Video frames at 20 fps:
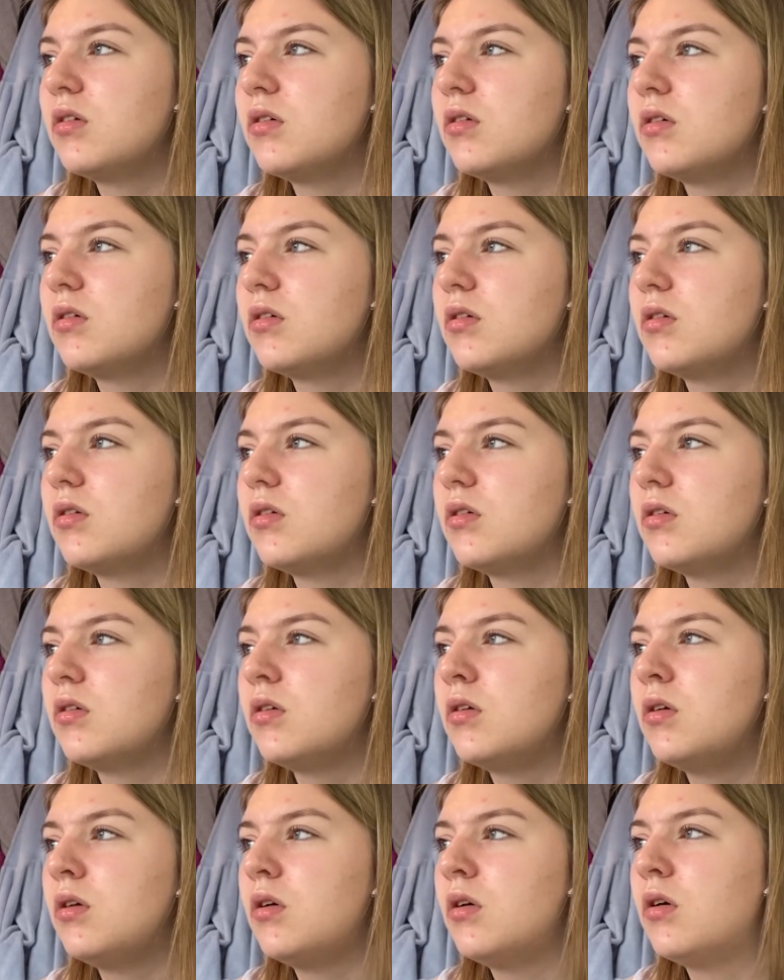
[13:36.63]

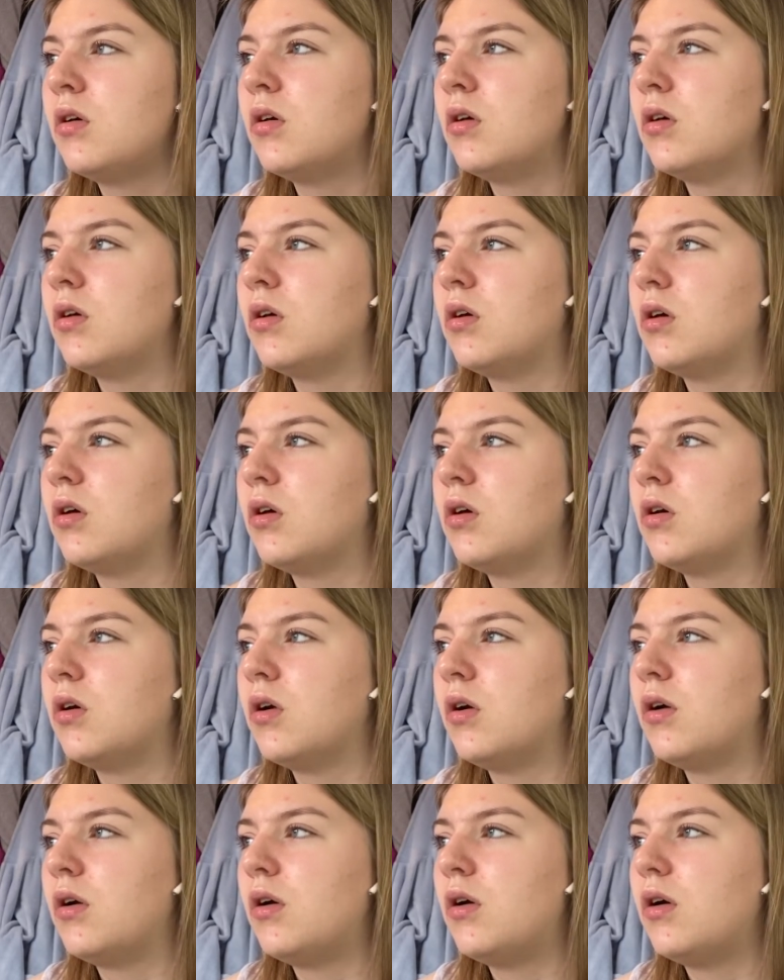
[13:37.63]

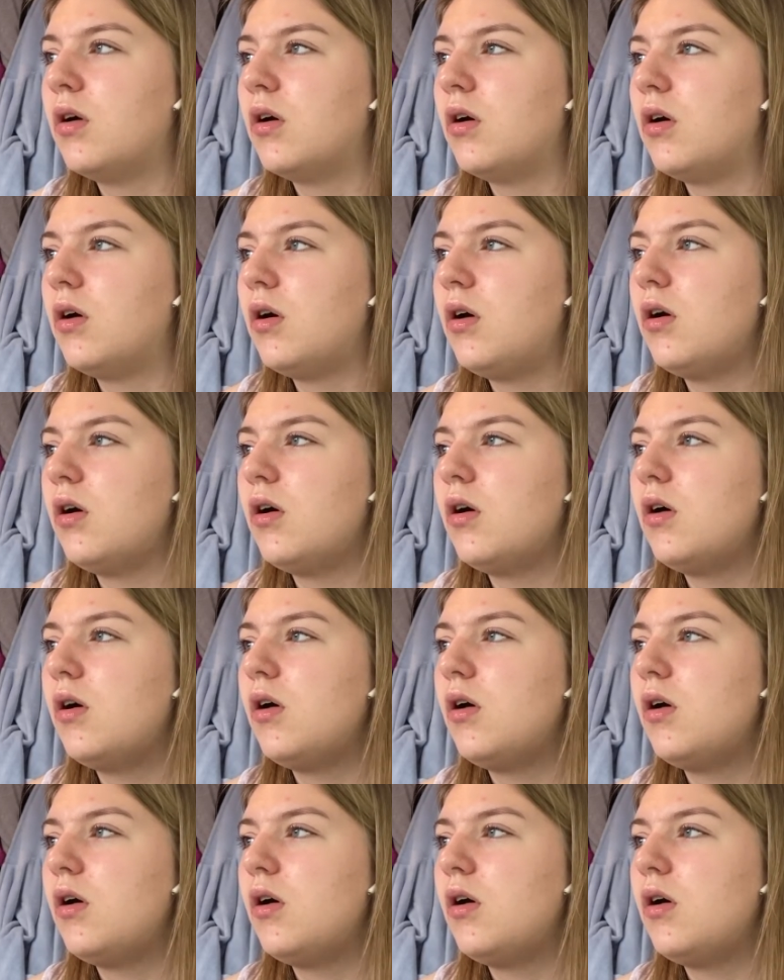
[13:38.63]
Nobody speaks.